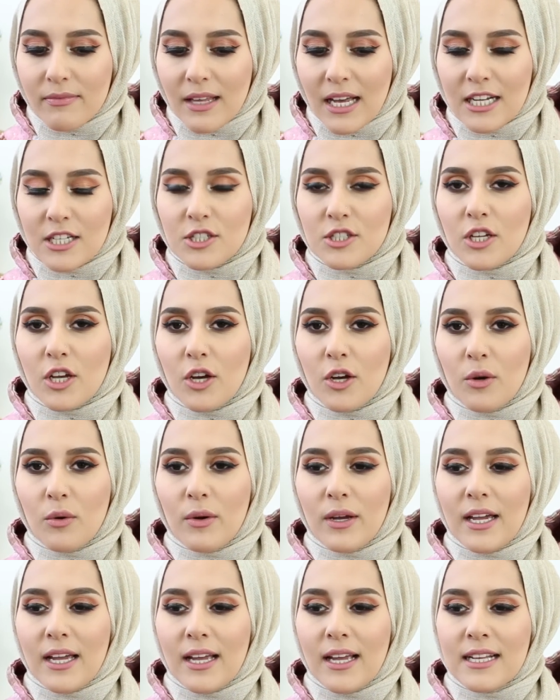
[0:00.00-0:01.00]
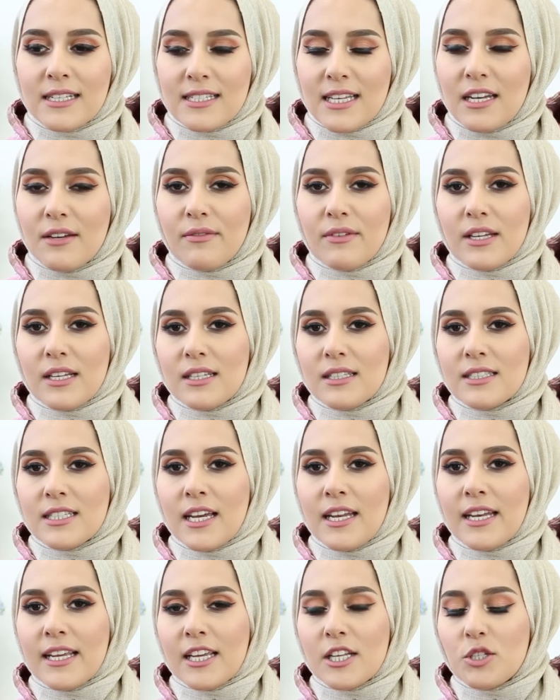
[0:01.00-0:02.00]
And so instead of it
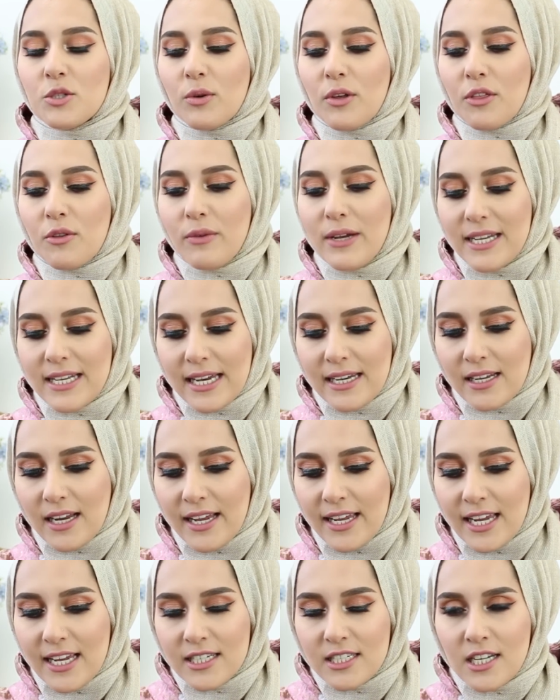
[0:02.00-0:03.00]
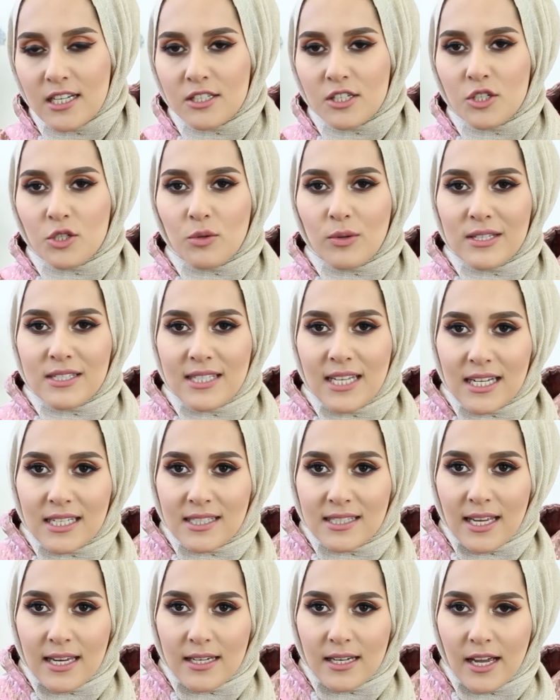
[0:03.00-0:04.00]
turning into a 3-day diet, it turns into a
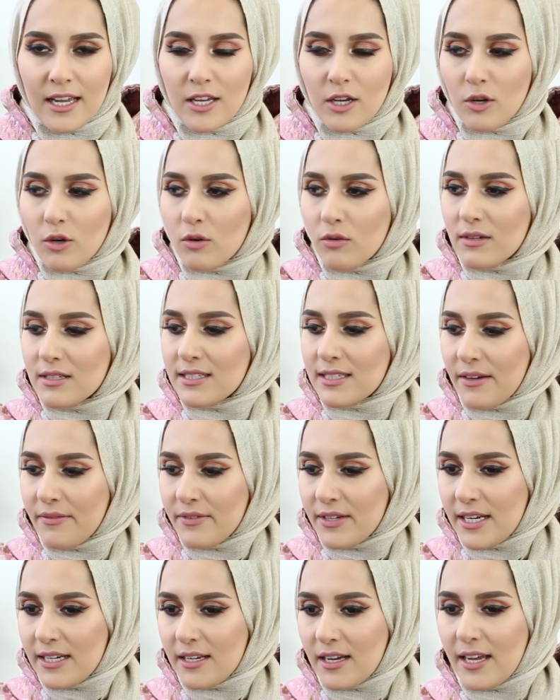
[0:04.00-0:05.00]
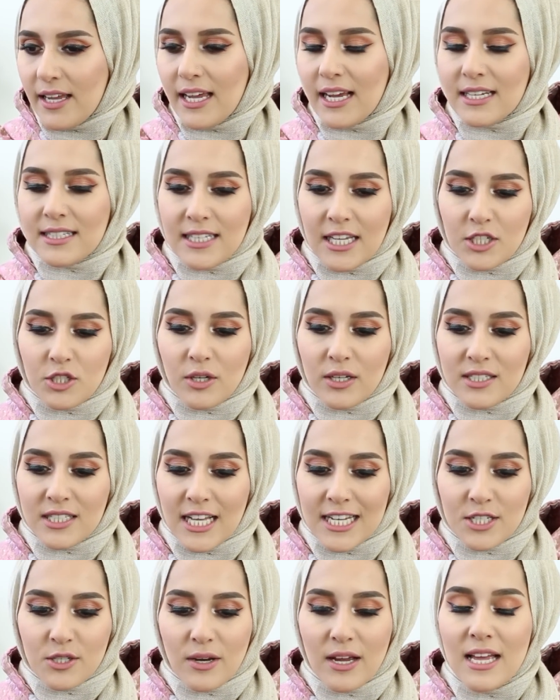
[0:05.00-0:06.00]
6-day diet or a 7-day diet, etc.,
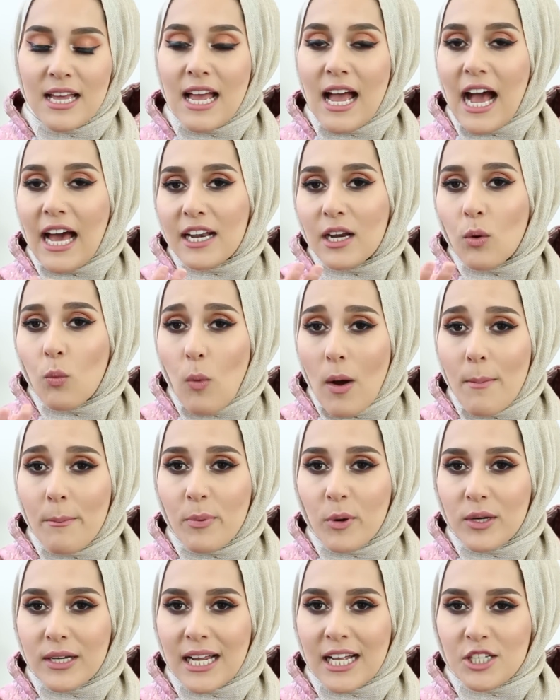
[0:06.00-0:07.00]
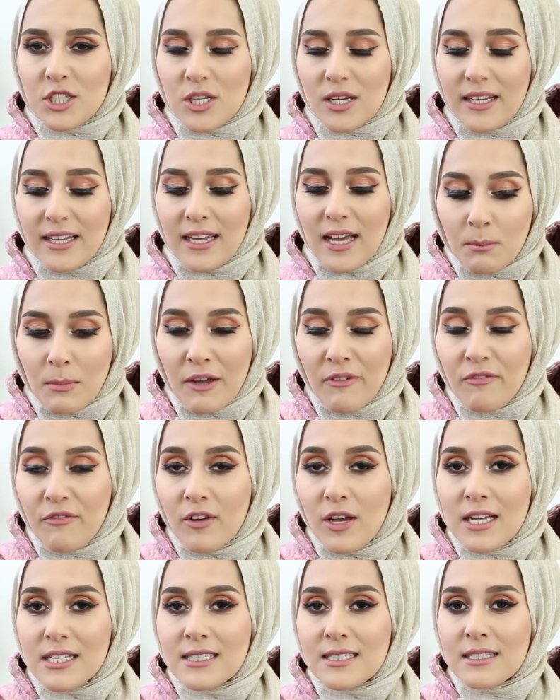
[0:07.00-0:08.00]
etc. And at one point, actually, my
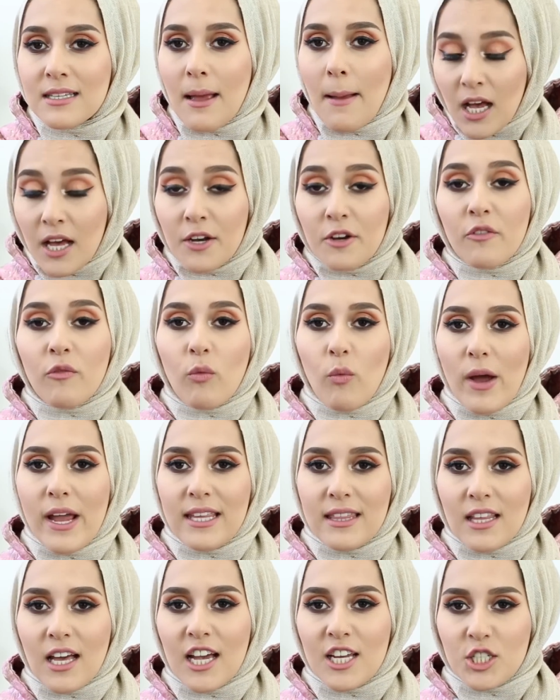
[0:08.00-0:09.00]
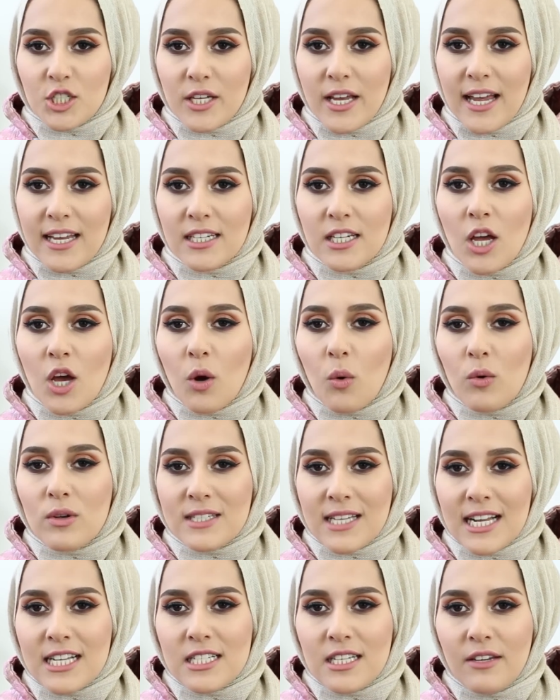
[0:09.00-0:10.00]
first ton of weight that I shed
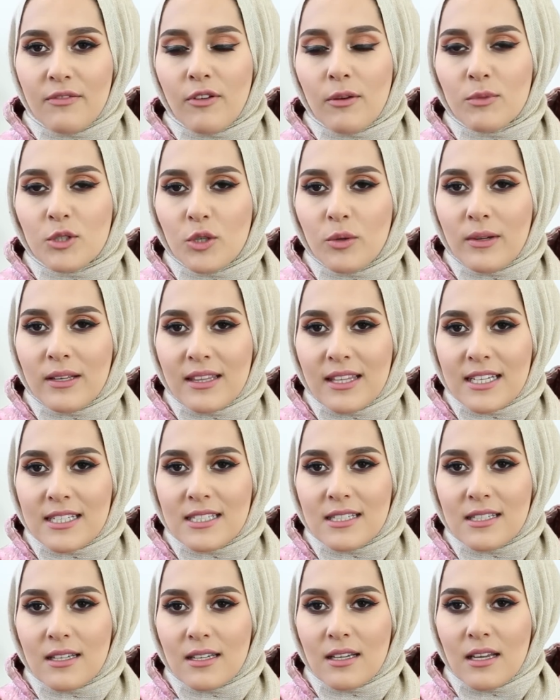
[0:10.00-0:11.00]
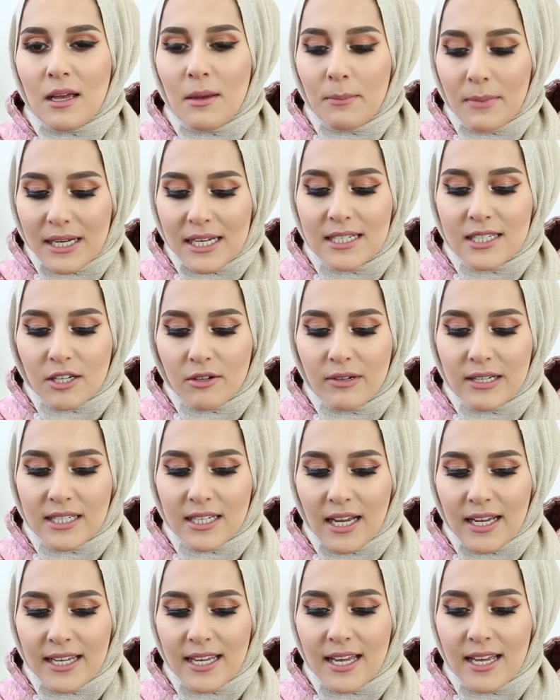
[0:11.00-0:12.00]
was actually from doing this military
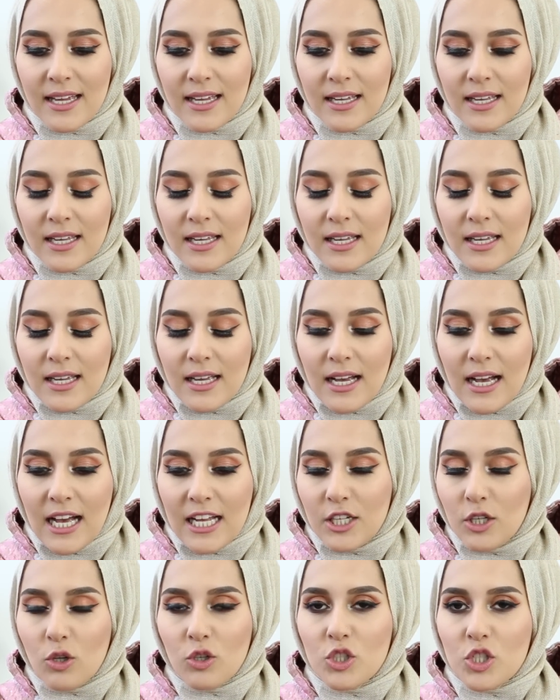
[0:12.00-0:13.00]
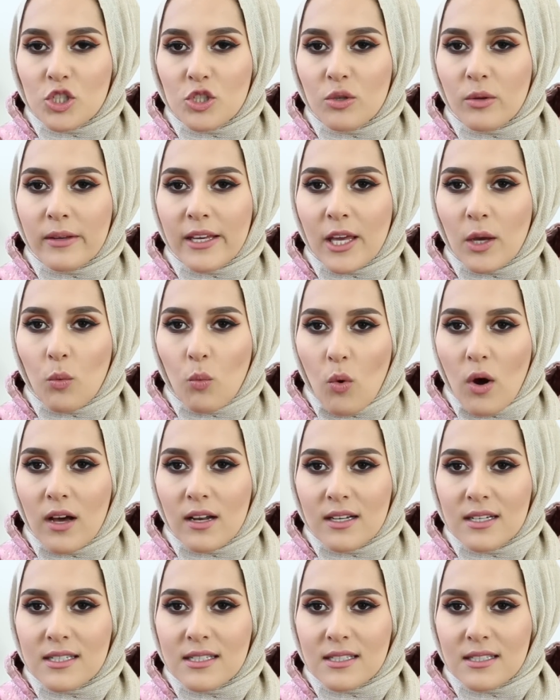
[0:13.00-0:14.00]
diet, and not just doing it
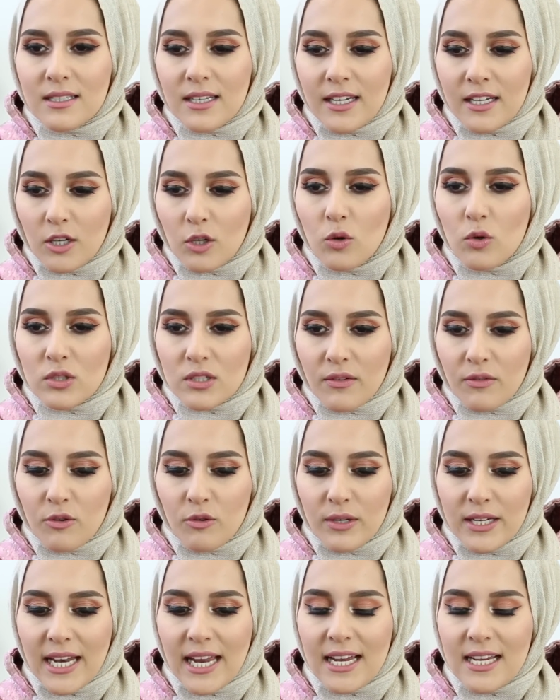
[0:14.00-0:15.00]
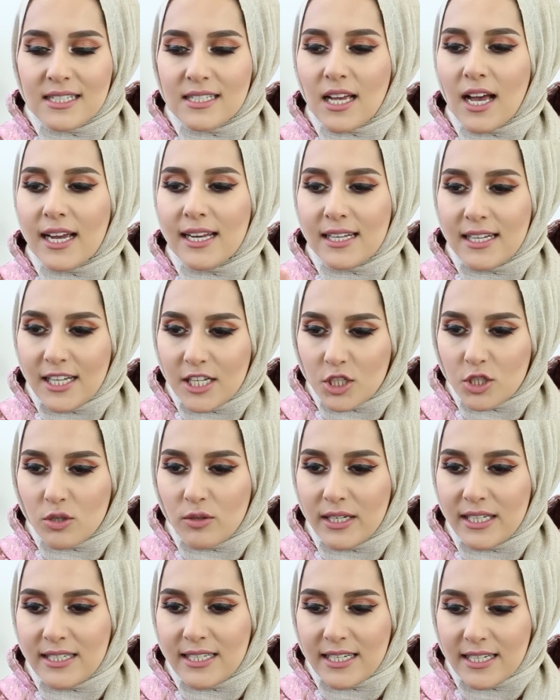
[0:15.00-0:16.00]
once in the course of 3 days. I
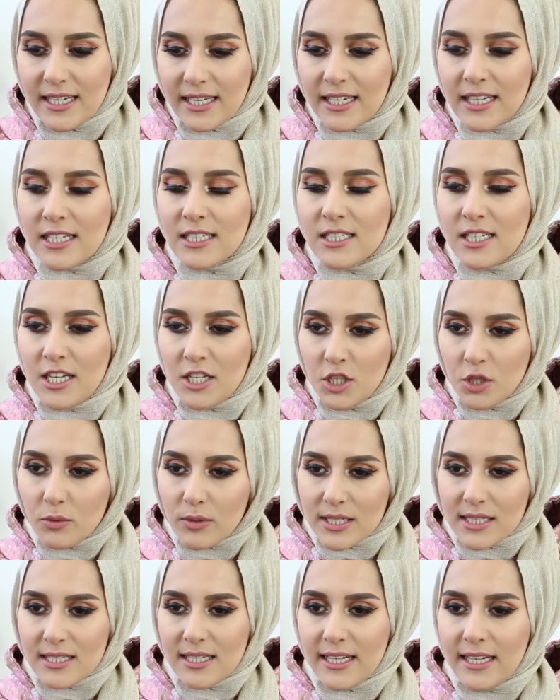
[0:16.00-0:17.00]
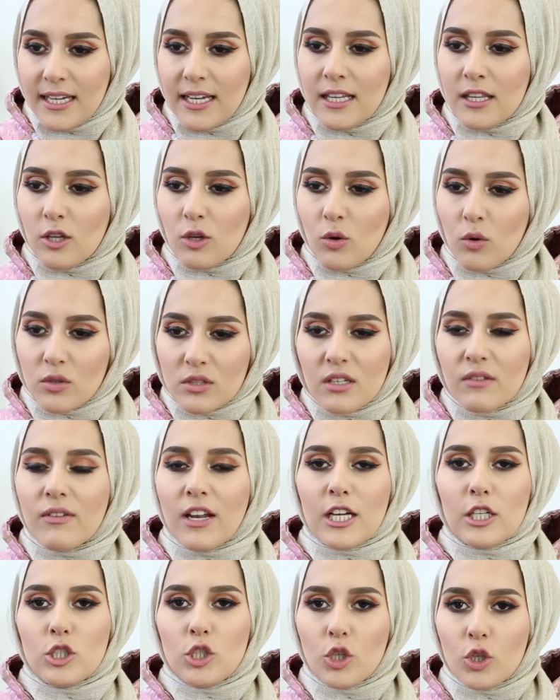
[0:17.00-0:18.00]
literally did it continuously in the course of
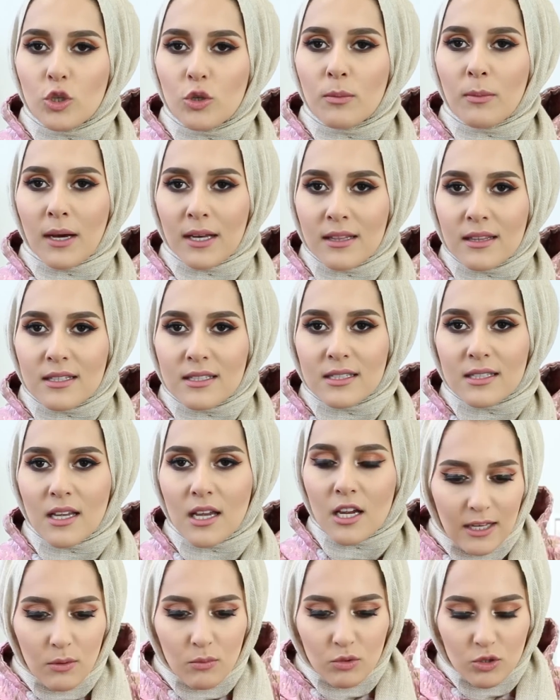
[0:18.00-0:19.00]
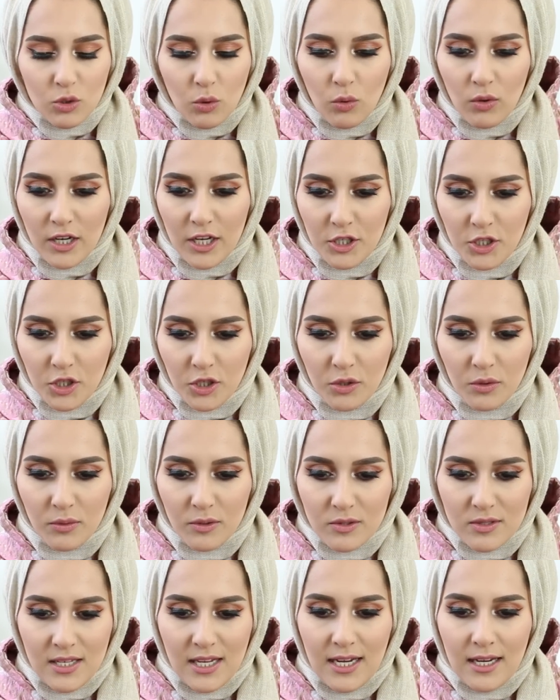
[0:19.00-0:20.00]
like 2 months. That was all I knew. It
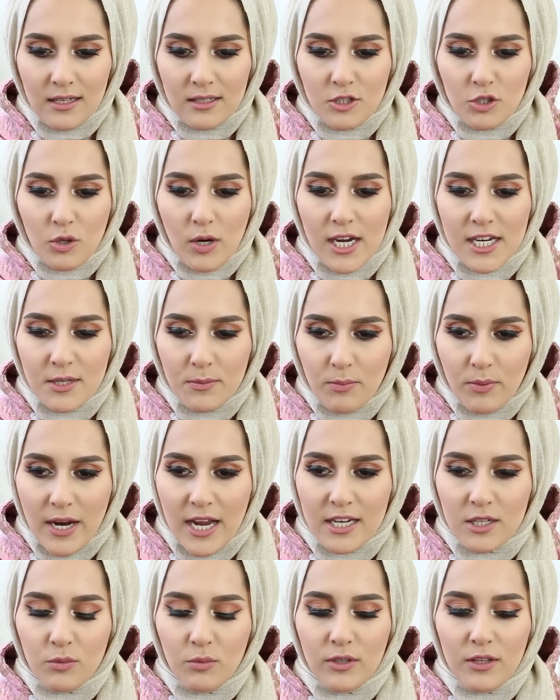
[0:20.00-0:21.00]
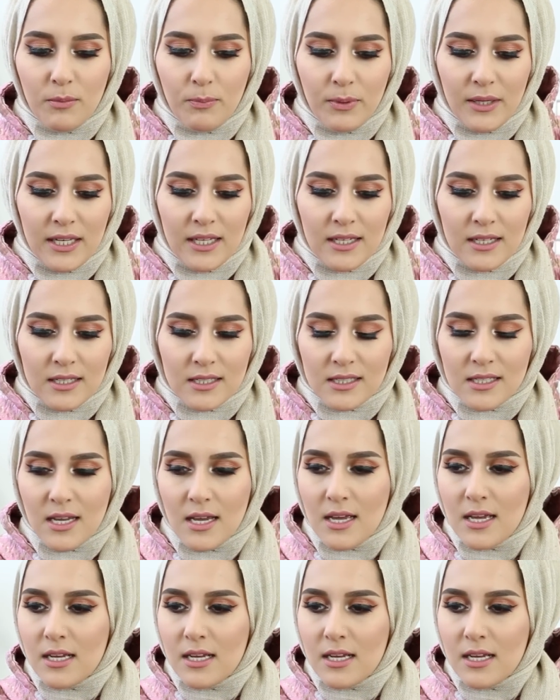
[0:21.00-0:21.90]
was like dried bread with beans,